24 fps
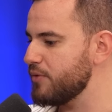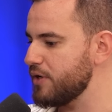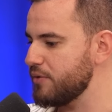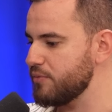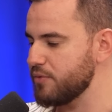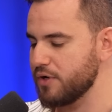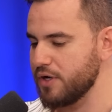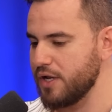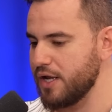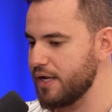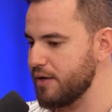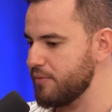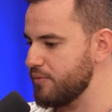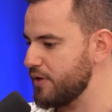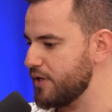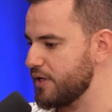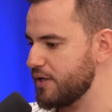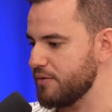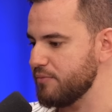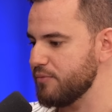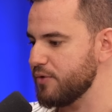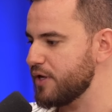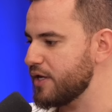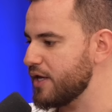We were like, we
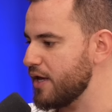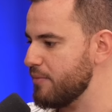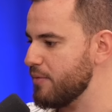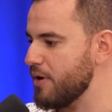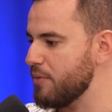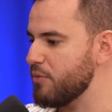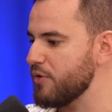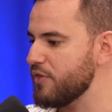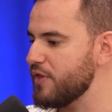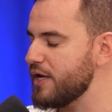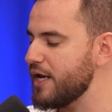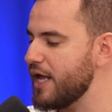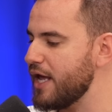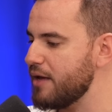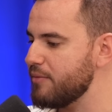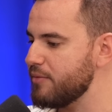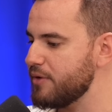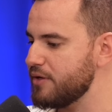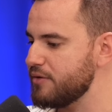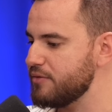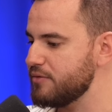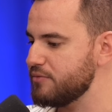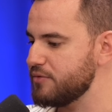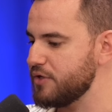came up with a name,
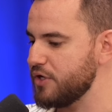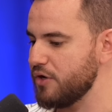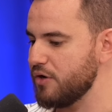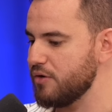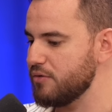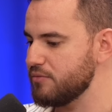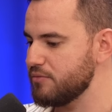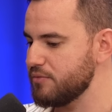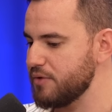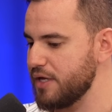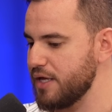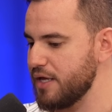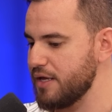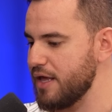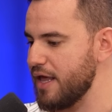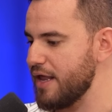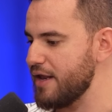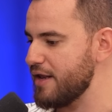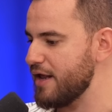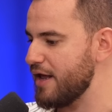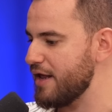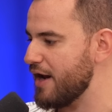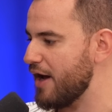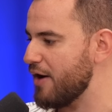and you know,
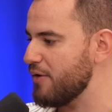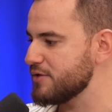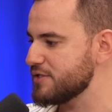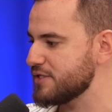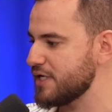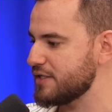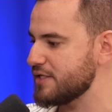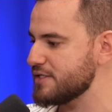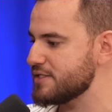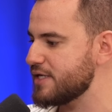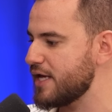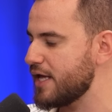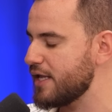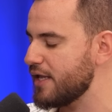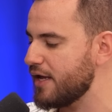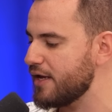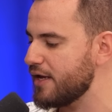and I always like to say,